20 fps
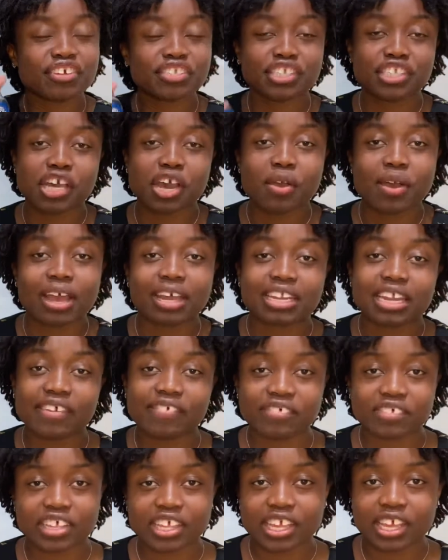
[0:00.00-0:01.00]
So
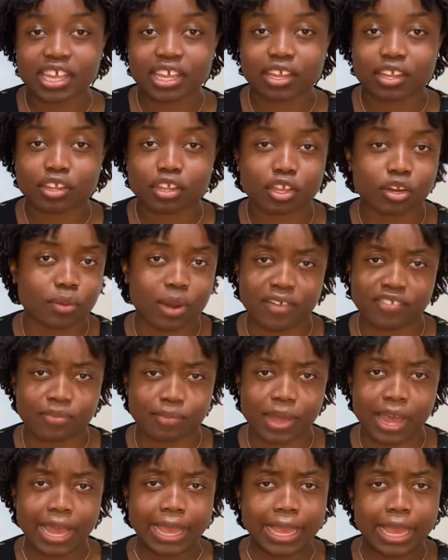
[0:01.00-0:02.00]
definitely you don't have to
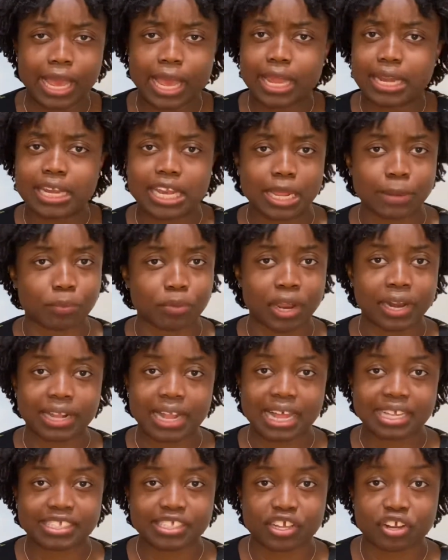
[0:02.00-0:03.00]
buy a name brand
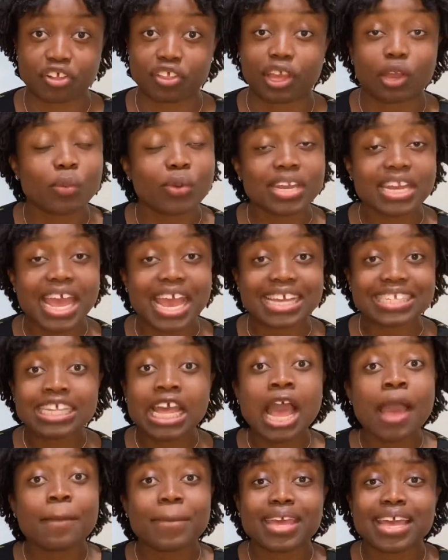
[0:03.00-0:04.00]
glass cleaner like Windex,
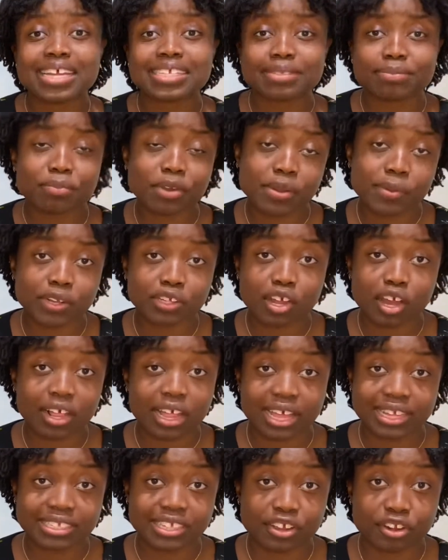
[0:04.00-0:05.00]
because pretty much all
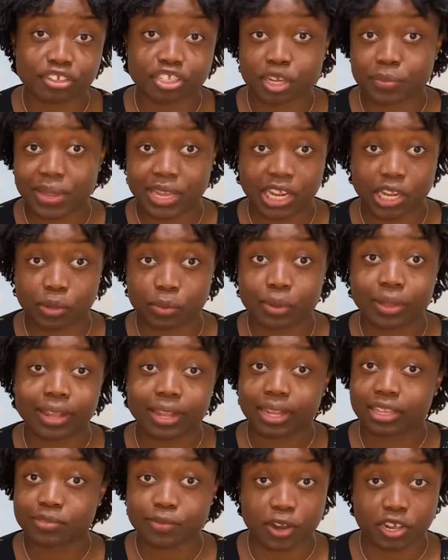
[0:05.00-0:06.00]
glass cleaners are made equal
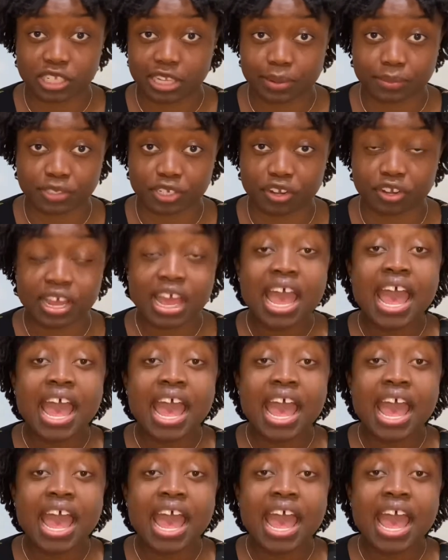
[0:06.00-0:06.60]
as far as I'm concerned.